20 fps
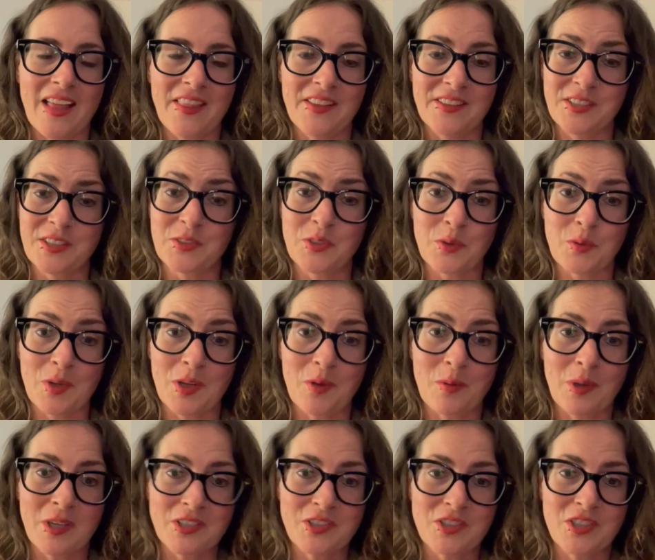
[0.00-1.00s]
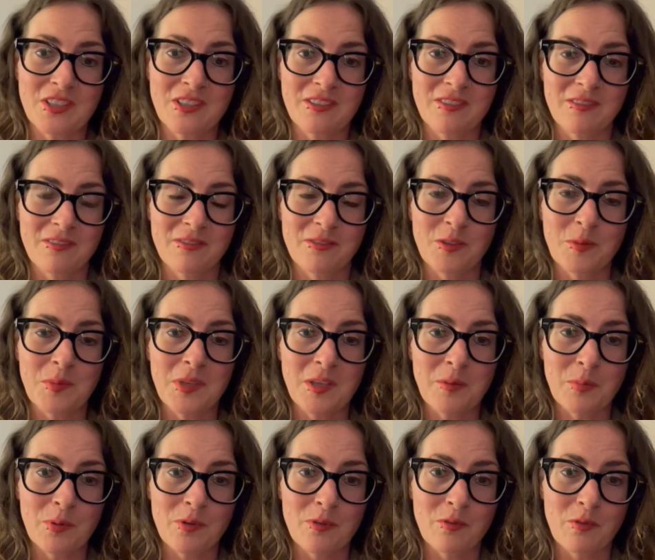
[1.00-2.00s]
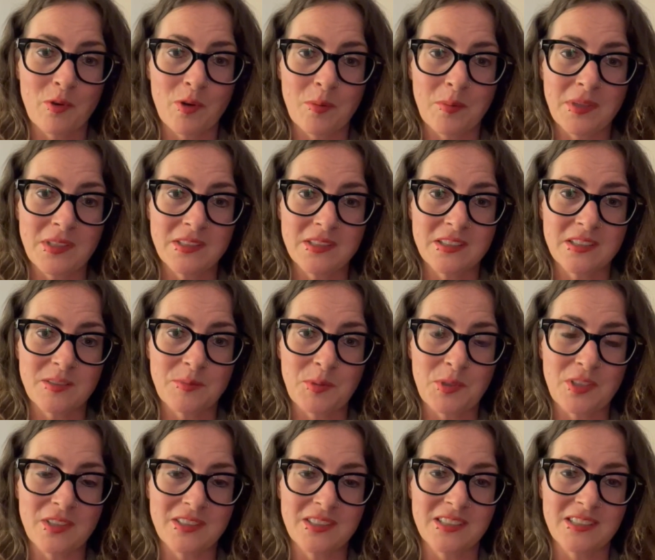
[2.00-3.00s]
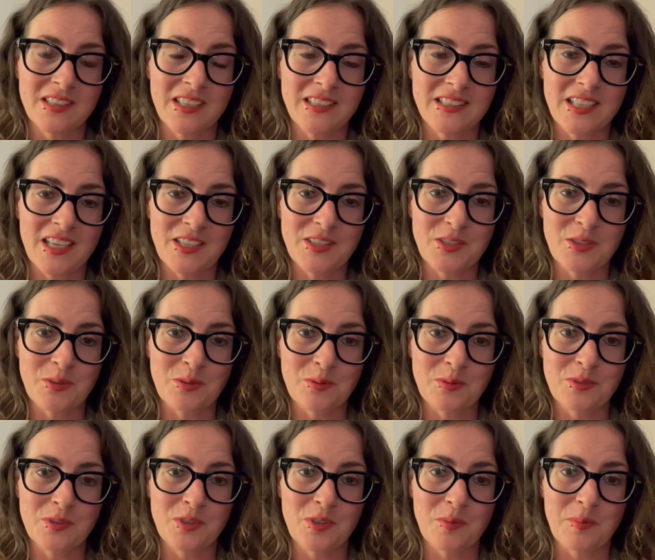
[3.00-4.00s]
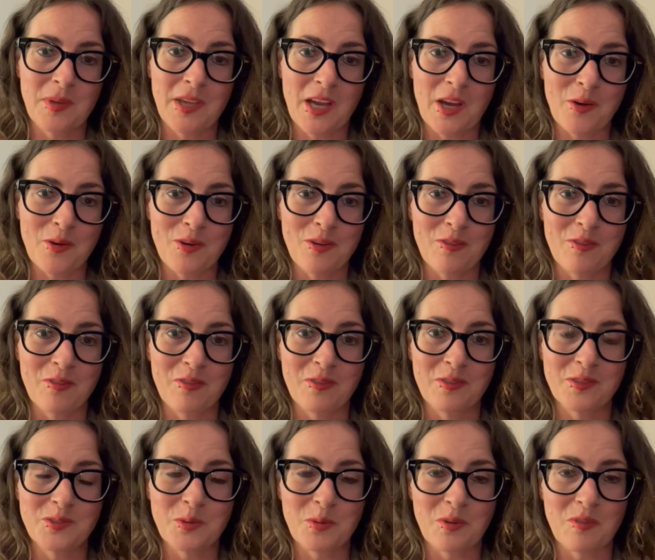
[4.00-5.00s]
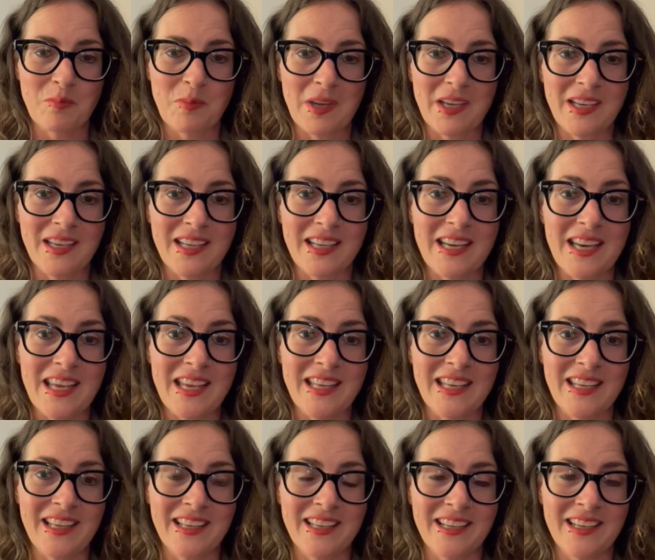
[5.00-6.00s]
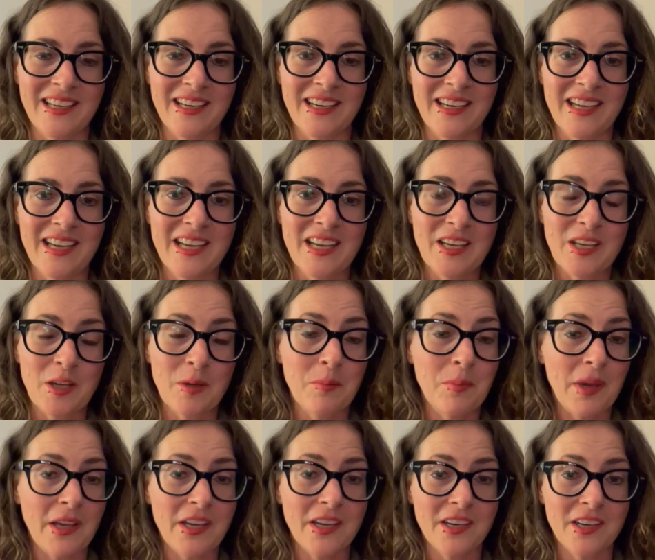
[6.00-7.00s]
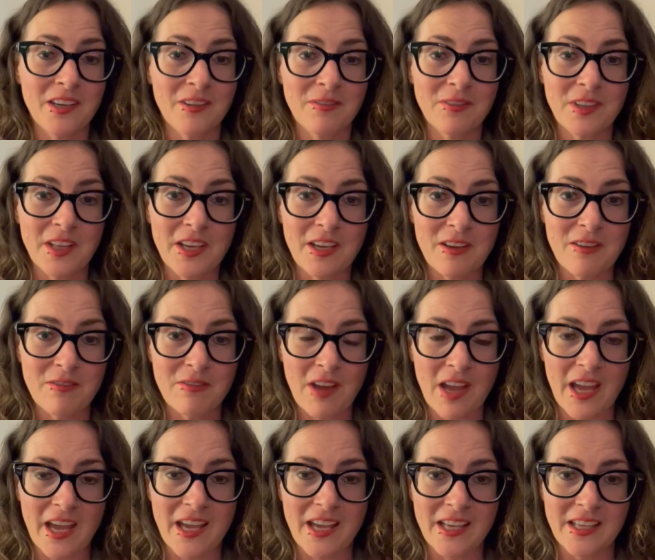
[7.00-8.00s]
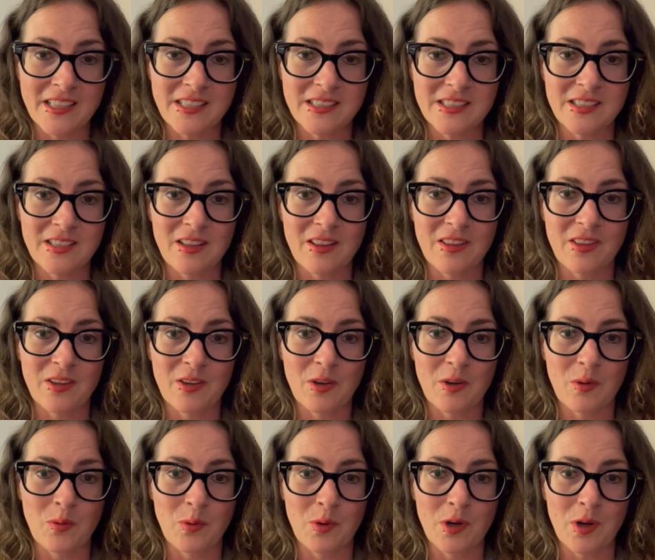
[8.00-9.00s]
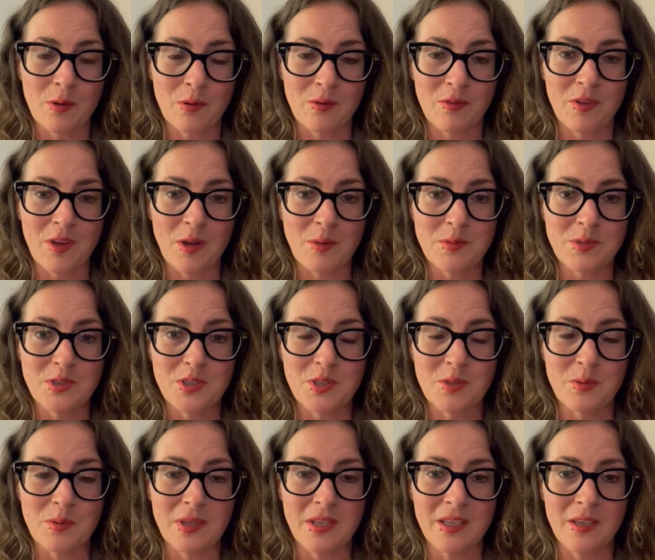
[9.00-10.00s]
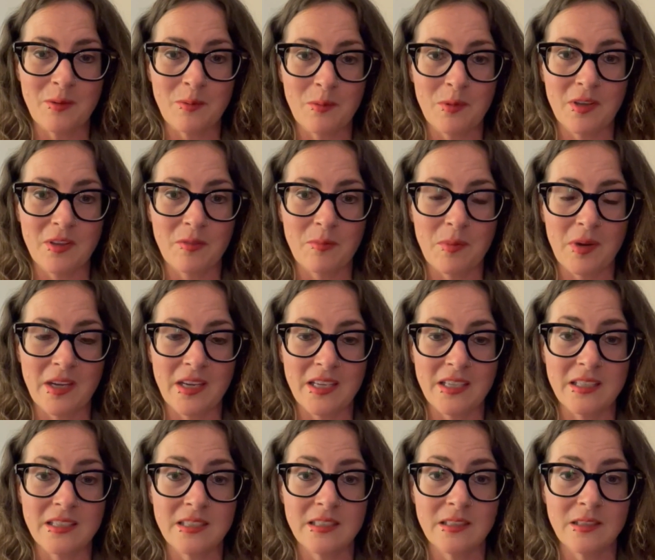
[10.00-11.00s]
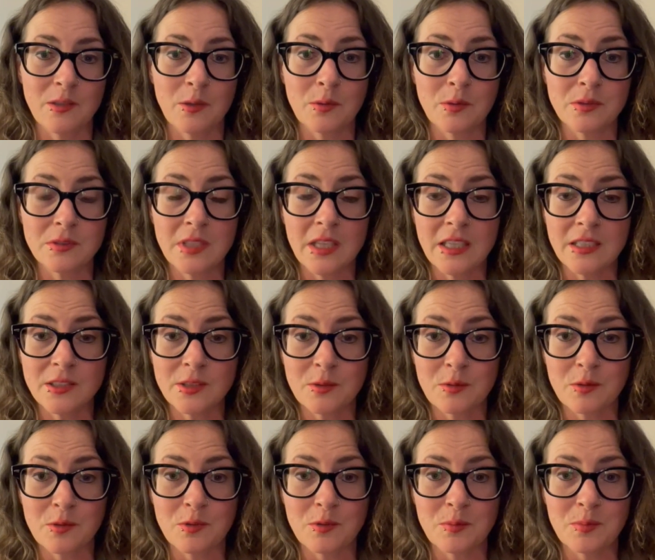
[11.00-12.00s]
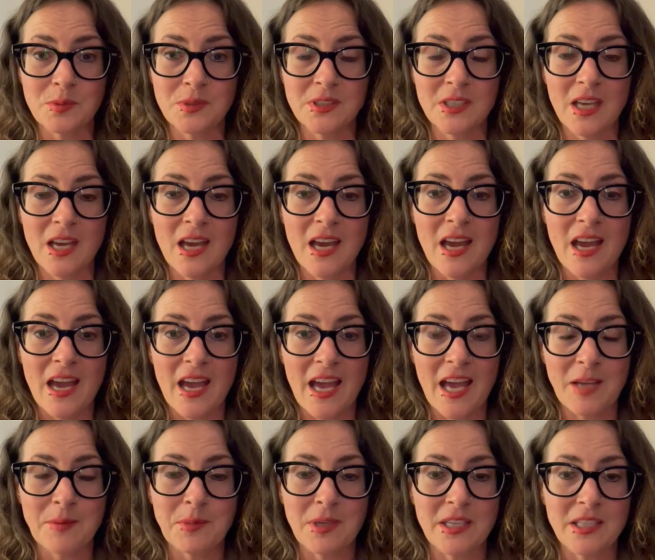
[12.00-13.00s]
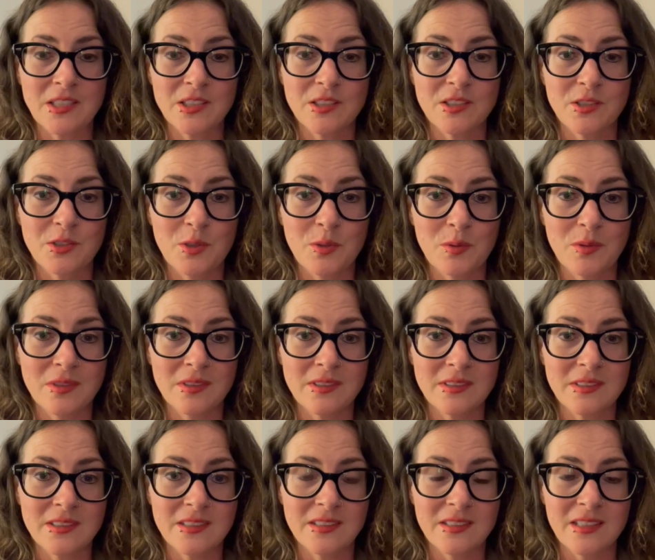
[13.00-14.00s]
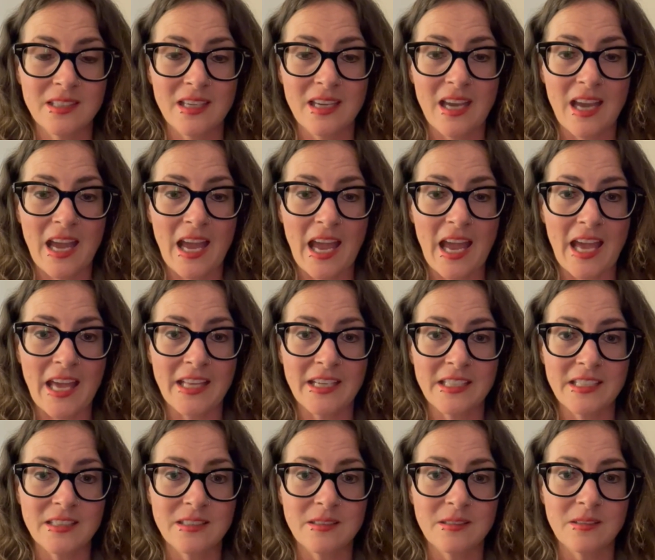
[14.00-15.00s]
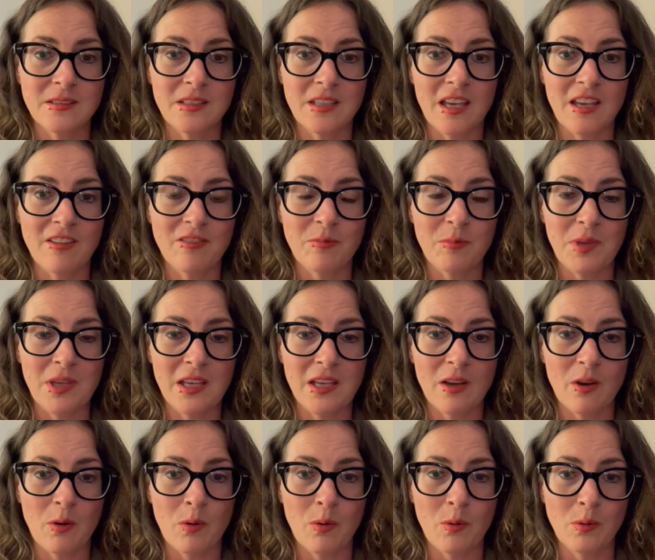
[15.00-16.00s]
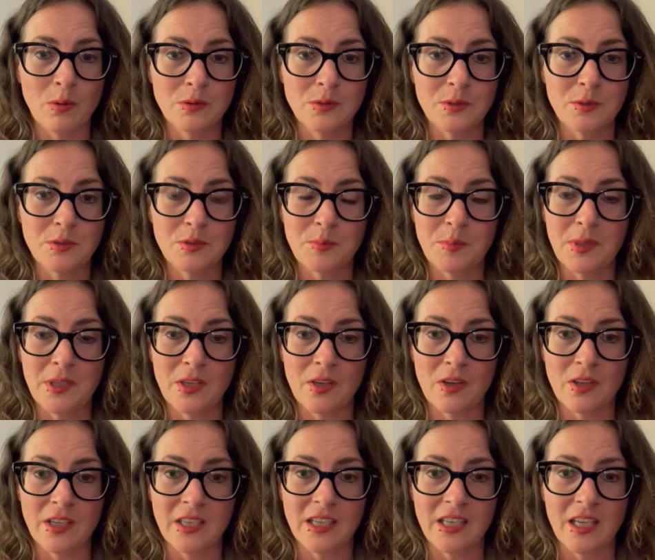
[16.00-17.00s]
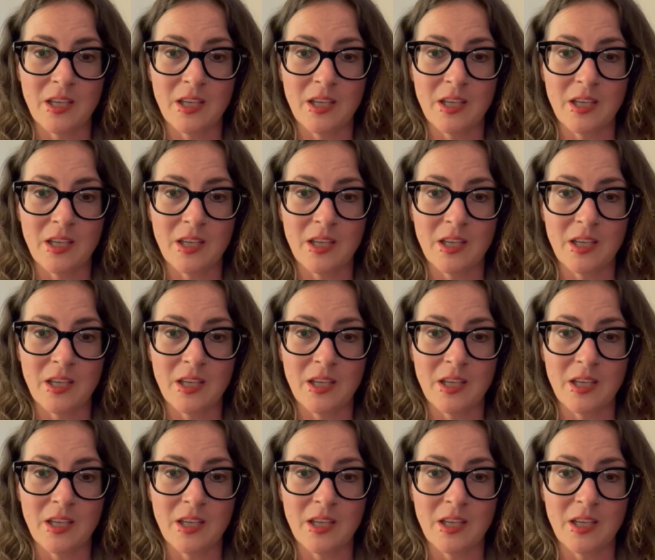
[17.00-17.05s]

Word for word: This is a great question. For me, performance experiences like tattoos took me out of sort of my Canadian competitive life and the choreography I was doing with my local dance groups and my students and it gave me a whole new spin on it.